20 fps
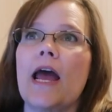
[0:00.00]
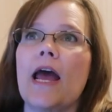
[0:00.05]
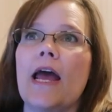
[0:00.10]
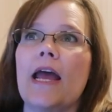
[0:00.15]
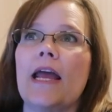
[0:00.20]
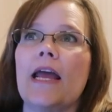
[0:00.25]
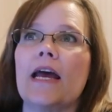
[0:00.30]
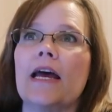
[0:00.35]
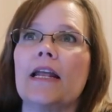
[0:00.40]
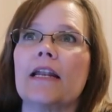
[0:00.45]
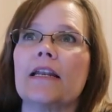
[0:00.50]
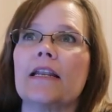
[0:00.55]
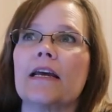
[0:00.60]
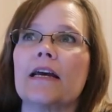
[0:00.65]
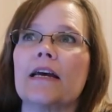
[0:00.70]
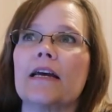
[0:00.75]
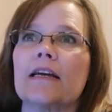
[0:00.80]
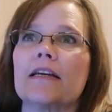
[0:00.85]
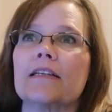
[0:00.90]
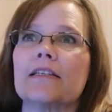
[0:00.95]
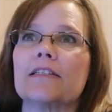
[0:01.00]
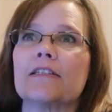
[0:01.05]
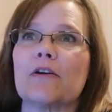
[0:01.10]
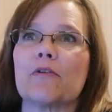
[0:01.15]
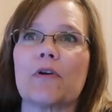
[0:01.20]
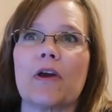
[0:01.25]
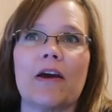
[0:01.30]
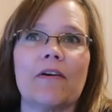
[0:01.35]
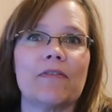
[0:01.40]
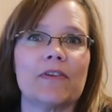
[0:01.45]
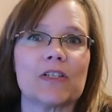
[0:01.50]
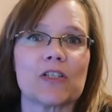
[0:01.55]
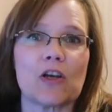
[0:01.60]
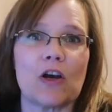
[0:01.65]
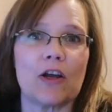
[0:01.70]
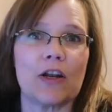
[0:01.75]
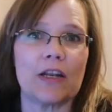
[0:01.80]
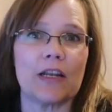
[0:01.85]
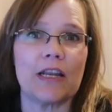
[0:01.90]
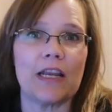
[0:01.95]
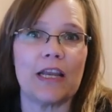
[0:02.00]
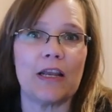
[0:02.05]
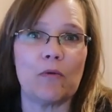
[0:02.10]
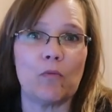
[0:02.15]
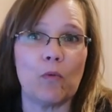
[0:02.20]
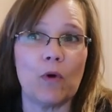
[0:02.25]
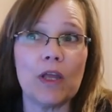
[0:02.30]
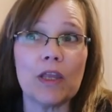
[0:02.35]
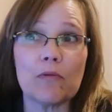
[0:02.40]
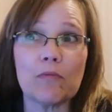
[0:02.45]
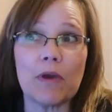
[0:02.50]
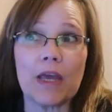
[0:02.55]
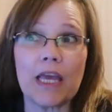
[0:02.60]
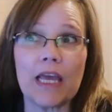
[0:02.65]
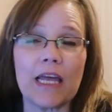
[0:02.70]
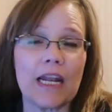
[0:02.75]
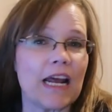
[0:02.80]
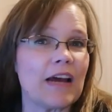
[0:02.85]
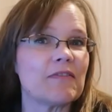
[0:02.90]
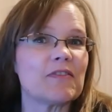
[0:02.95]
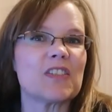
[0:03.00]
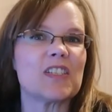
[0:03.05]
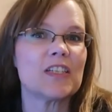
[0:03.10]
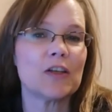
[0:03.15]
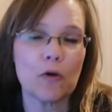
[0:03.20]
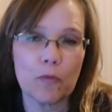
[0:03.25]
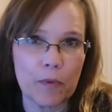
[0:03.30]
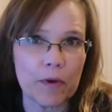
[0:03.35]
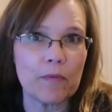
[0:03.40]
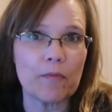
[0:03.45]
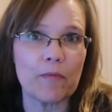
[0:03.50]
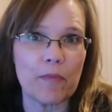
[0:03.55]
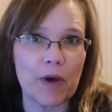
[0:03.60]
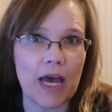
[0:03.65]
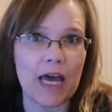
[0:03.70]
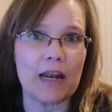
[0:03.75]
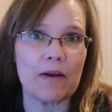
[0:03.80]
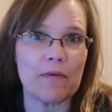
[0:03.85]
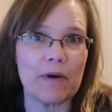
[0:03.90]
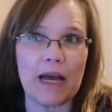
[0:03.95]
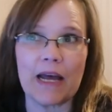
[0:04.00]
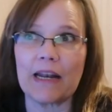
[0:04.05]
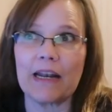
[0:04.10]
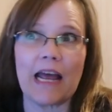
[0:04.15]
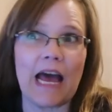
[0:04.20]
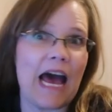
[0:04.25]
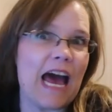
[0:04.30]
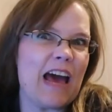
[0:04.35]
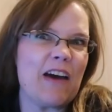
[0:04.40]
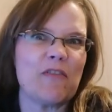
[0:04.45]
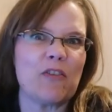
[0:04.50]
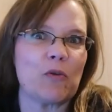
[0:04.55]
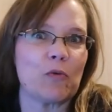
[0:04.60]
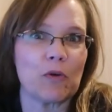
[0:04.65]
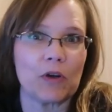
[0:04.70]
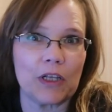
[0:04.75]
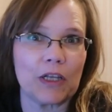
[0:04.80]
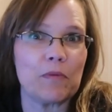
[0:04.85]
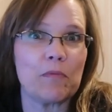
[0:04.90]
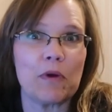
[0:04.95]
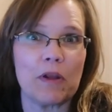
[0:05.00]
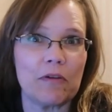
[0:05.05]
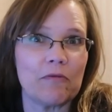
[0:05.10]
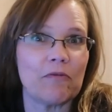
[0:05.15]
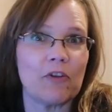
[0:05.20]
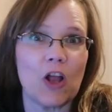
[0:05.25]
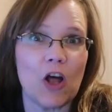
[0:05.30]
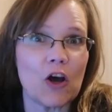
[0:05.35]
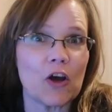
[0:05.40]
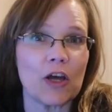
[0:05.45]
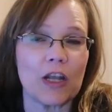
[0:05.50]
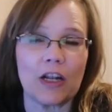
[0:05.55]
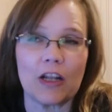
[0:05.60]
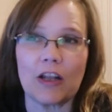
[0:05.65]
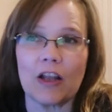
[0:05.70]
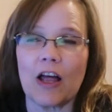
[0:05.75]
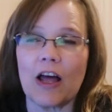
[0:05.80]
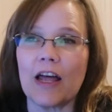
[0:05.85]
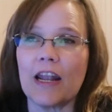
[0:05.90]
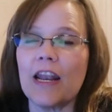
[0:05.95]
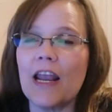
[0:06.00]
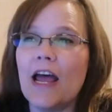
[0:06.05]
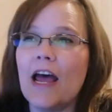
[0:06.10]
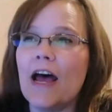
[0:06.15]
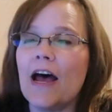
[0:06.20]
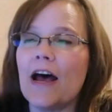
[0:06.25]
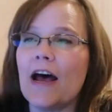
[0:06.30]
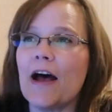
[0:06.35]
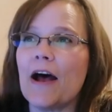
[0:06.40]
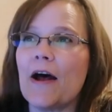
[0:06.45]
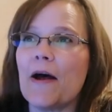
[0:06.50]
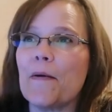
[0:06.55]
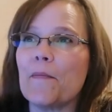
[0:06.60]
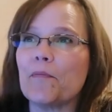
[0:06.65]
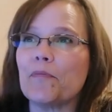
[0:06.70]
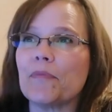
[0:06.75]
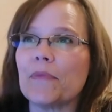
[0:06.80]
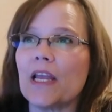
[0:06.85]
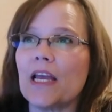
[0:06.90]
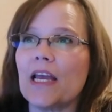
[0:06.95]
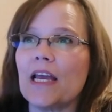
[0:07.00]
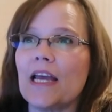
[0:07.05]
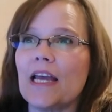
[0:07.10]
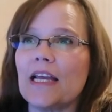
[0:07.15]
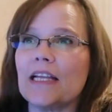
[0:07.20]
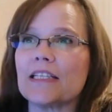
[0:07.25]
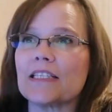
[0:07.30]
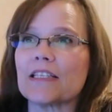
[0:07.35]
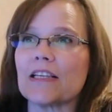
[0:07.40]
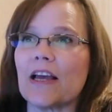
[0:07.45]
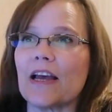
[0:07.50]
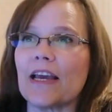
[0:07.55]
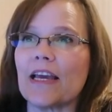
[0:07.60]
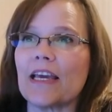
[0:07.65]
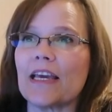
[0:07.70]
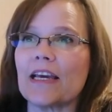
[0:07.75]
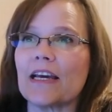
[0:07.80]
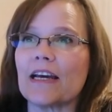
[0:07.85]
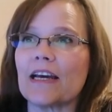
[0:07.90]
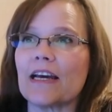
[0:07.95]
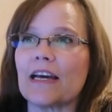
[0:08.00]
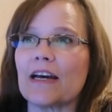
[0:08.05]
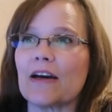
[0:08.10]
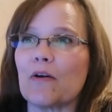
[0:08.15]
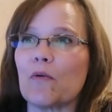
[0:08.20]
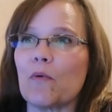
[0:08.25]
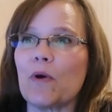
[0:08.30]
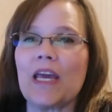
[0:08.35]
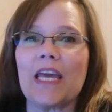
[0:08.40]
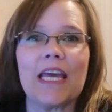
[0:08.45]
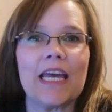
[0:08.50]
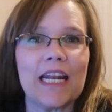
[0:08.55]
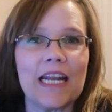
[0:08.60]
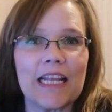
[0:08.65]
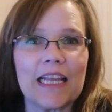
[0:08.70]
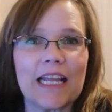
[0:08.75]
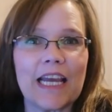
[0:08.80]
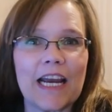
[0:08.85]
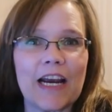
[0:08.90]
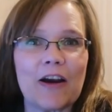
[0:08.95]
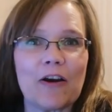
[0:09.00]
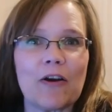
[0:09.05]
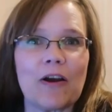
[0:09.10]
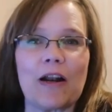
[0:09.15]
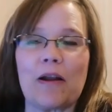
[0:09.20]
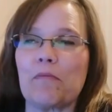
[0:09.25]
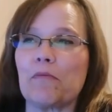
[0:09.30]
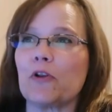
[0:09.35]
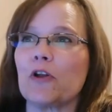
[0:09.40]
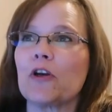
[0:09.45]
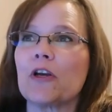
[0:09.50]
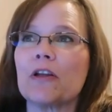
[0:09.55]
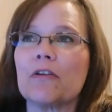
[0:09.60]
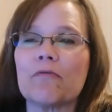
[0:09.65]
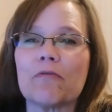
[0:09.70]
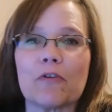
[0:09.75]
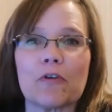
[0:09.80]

And uh, so Kevin's gone in with me, and I've still been bad about it. I haven't really been vlogging a lot. Um, it's like we get in there, and I'm looking